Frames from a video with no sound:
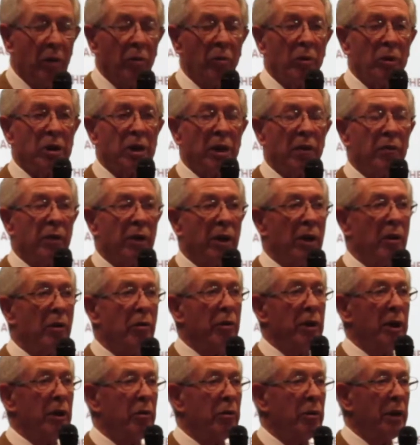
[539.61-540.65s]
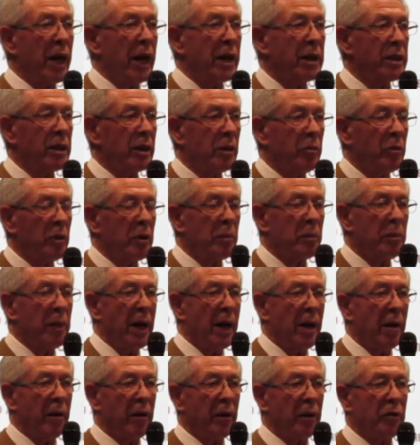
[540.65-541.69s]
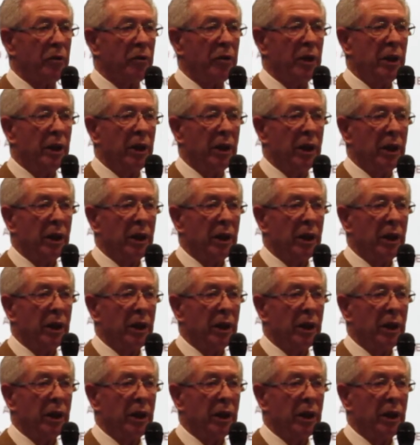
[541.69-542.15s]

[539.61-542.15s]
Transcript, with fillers: was ever reunited with parents.